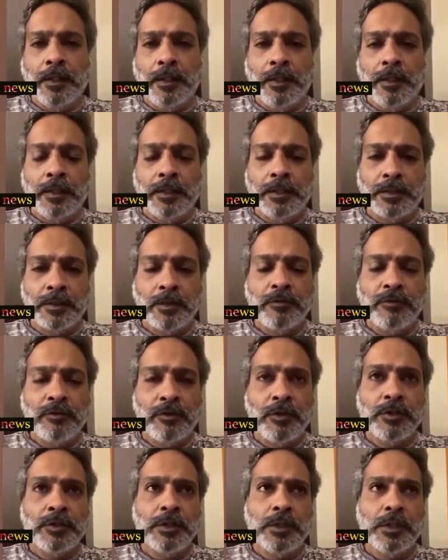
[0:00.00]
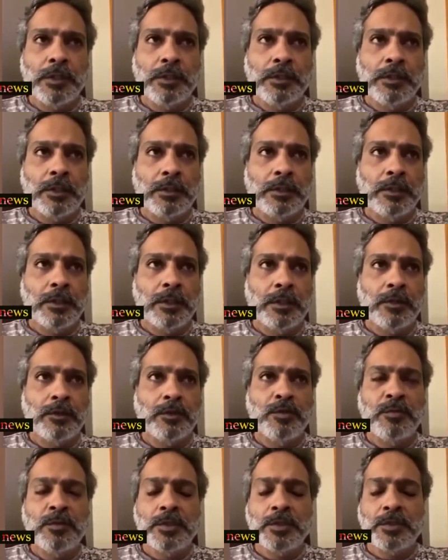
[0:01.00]
It is unfortunate that there are
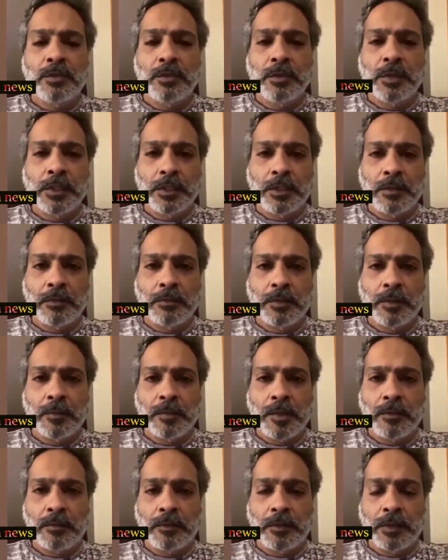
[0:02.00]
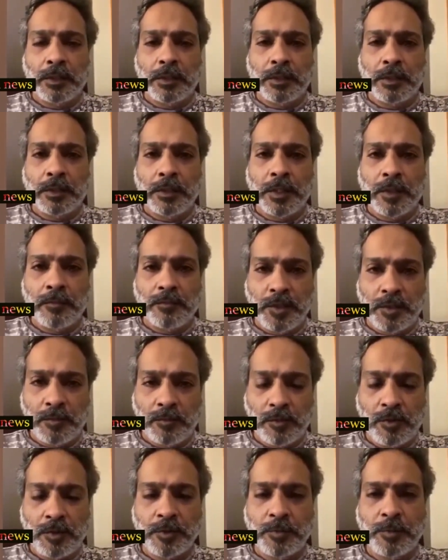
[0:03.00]
rumors going around about MGM uh,
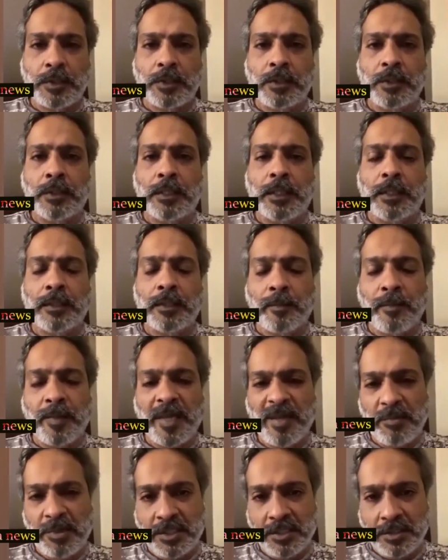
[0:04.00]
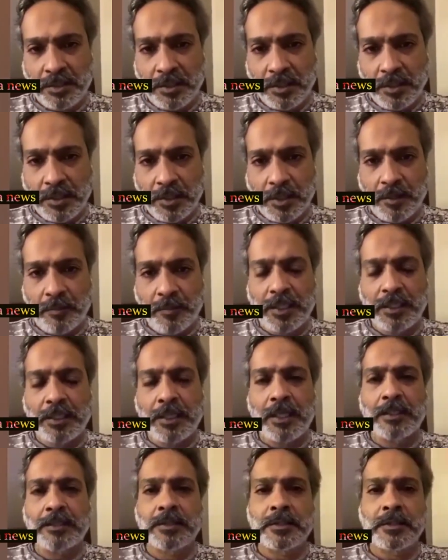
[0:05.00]
Hospital and the payments regarding my
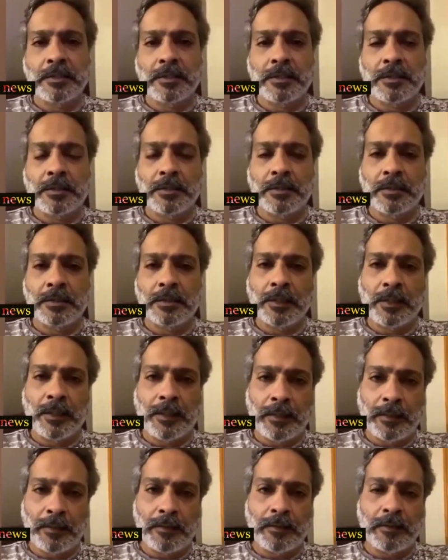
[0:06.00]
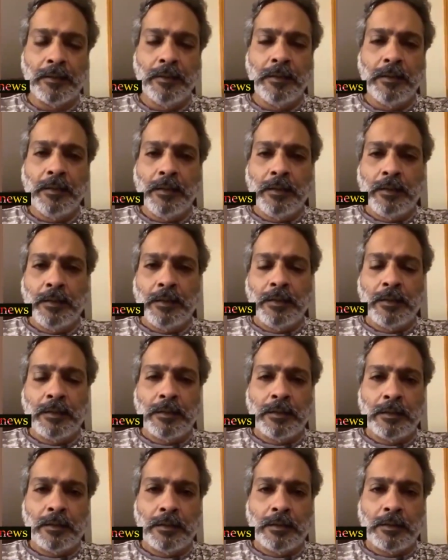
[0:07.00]
dad's care
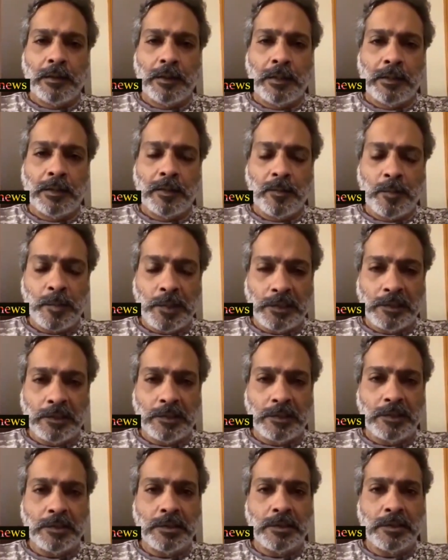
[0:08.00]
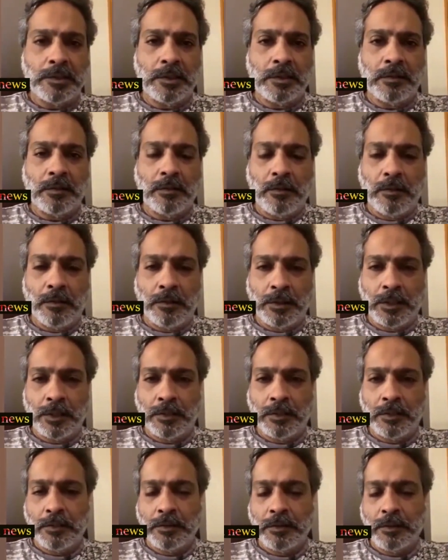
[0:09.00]
and the bills and all
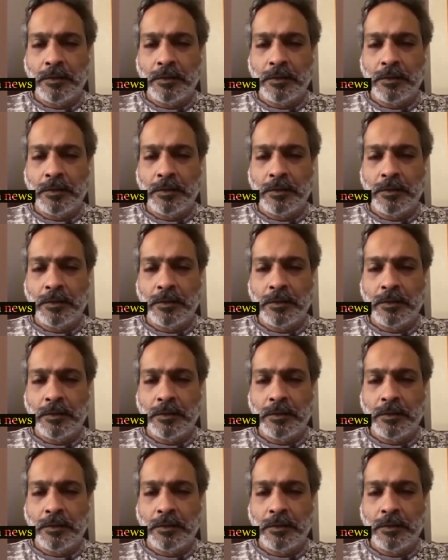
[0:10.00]
that